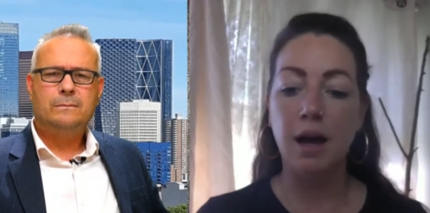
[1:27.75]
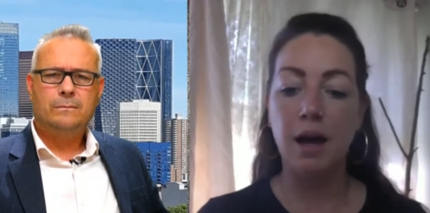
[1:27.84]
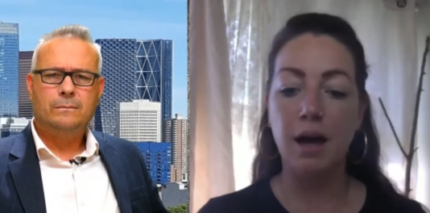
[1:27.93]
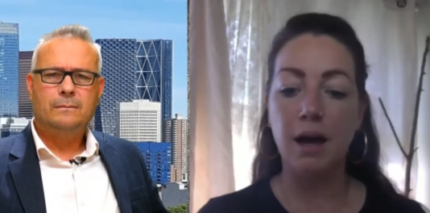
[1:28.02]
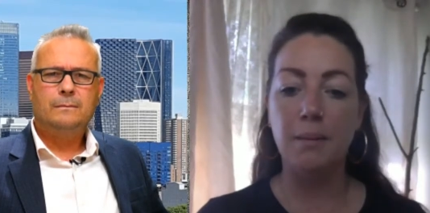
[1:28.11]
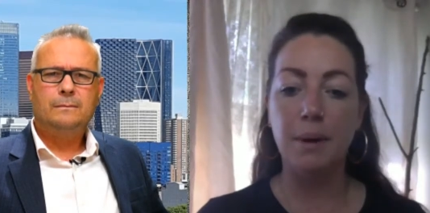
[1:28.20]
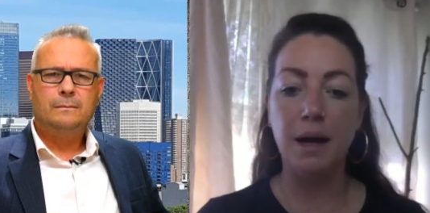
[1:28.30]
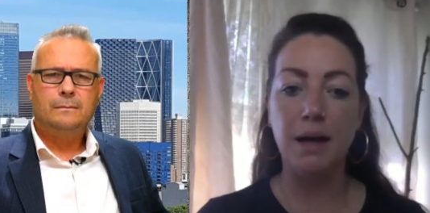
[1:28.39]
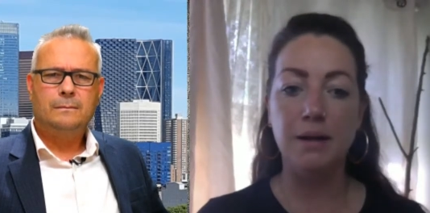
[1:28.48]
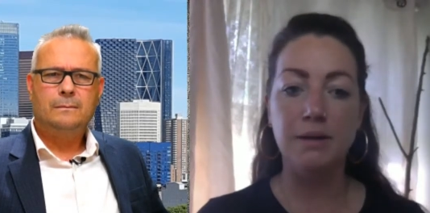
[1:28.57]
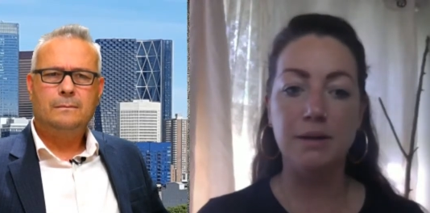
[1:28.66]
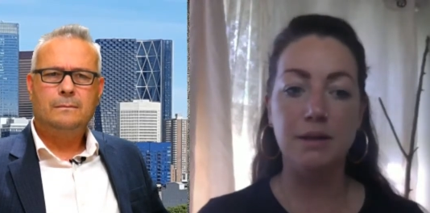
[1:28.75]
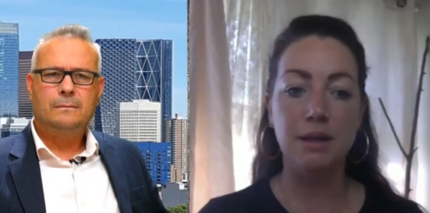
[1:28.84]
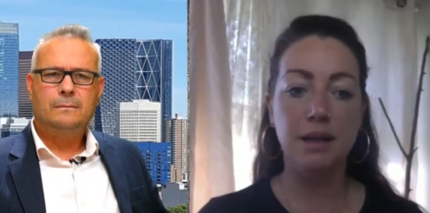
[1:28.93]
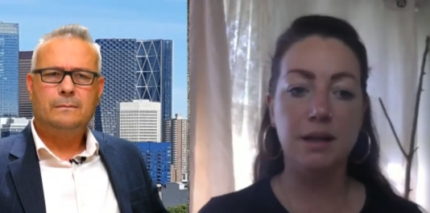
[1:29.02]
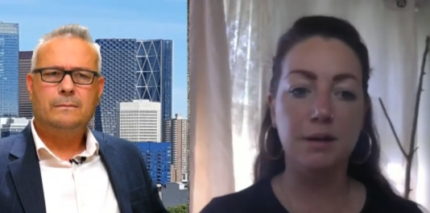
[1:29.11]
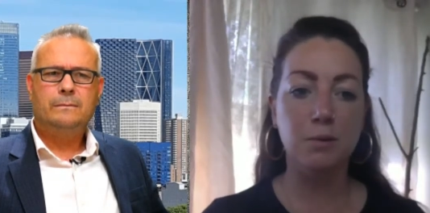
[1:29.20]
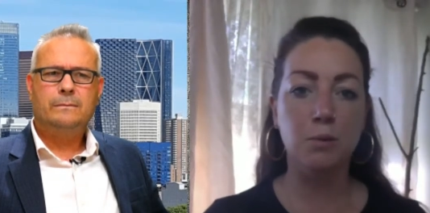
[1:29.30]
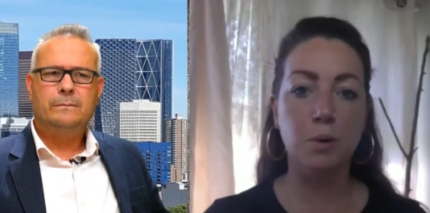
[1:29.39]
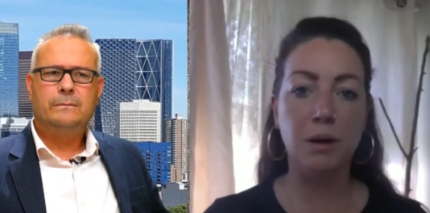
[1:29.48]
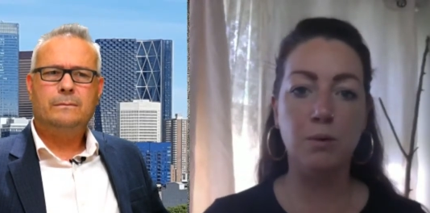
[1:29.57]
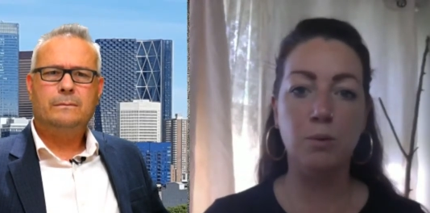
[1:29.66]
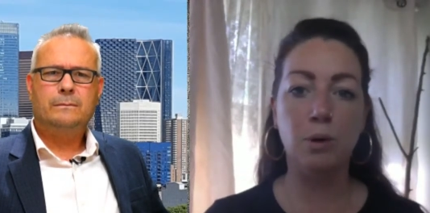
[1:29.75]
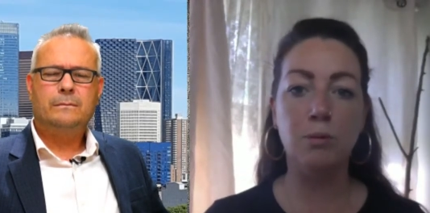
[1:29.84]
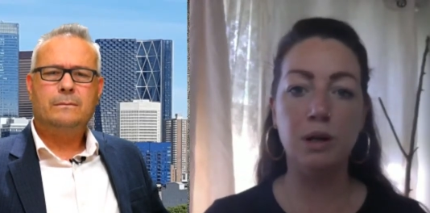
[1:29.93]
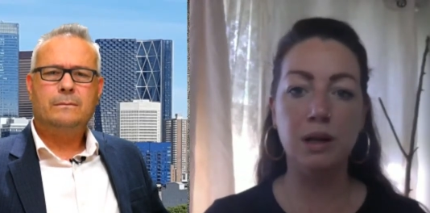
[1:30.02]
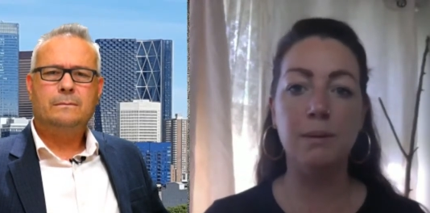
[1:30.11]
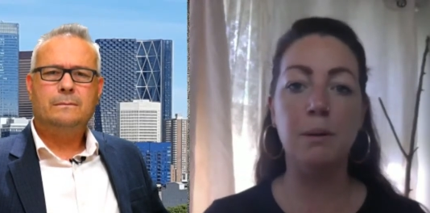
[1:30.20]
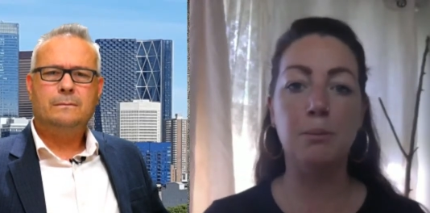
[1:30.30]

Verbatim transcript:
Speaker 1: Um, and and we we're really about